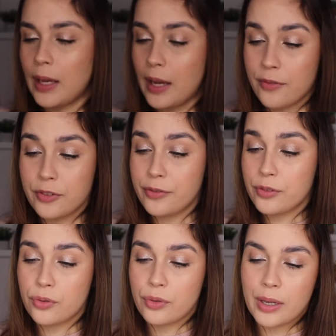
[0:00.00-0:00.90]
I have
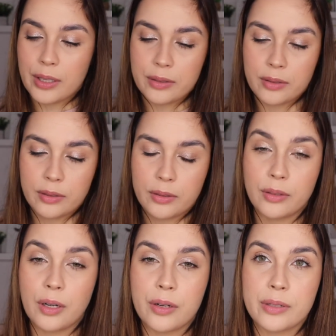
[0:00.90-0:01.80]
never tried
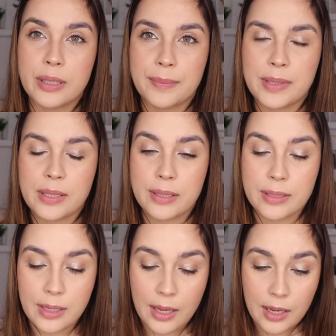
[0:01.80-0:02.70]
Nars lipsticks,